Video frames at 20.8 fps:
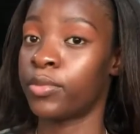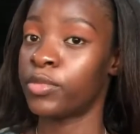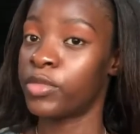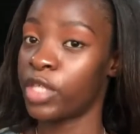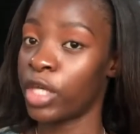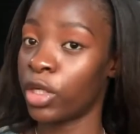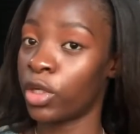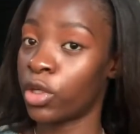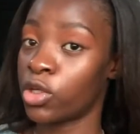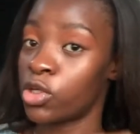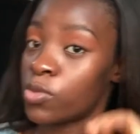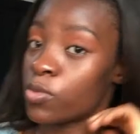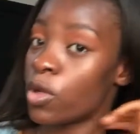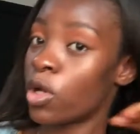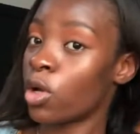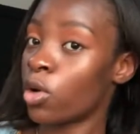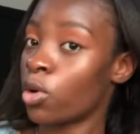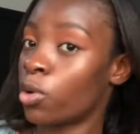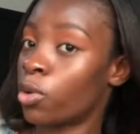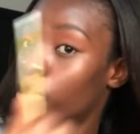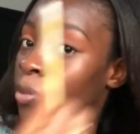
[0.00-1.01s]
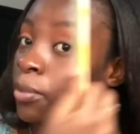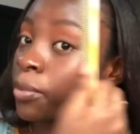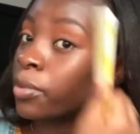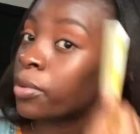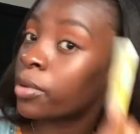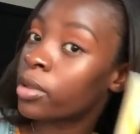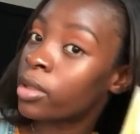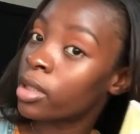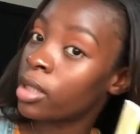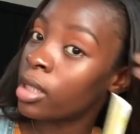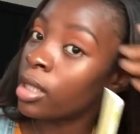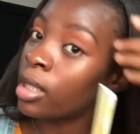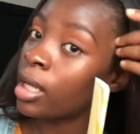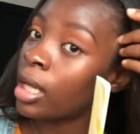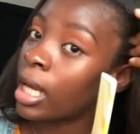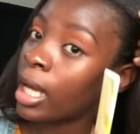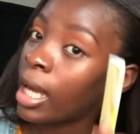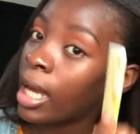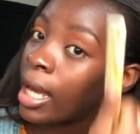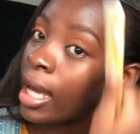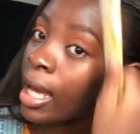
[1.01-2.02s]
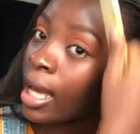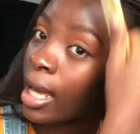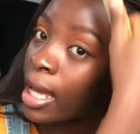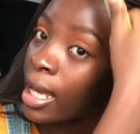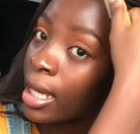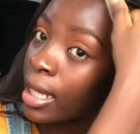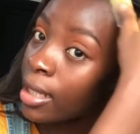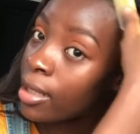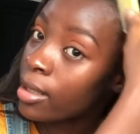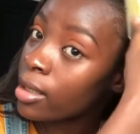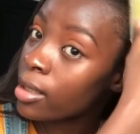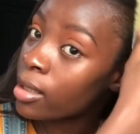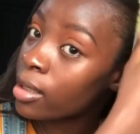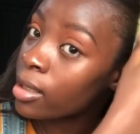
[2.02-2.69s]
Take your small comb and